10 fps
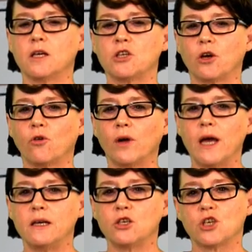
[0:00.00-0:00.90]
To
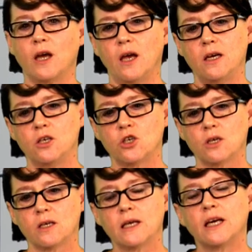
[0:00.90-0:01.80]
create
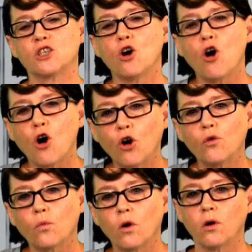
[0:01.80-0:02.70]
change takes
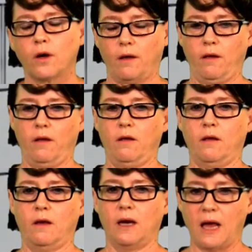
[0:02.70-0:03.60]
hard work
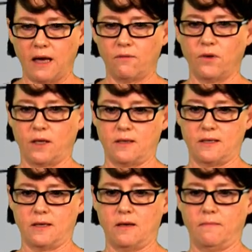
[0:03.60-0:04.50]
and
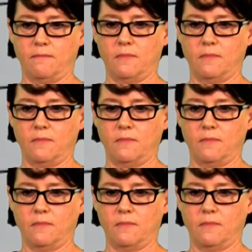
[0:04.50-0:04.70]
advocacy.